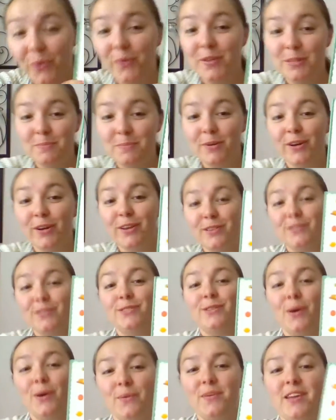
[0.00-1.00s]
This book is
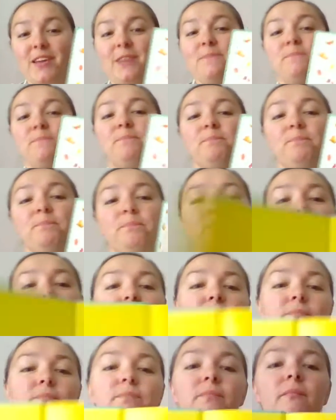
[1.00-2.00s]
so neat.
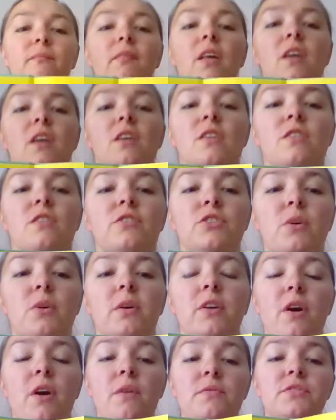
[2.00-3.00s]
So it
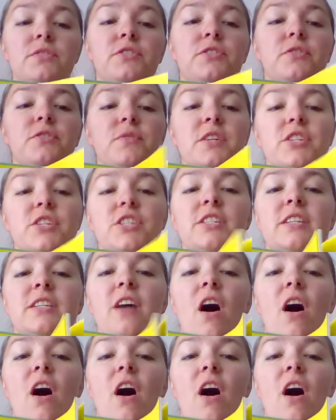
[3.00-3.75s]
goes through and it just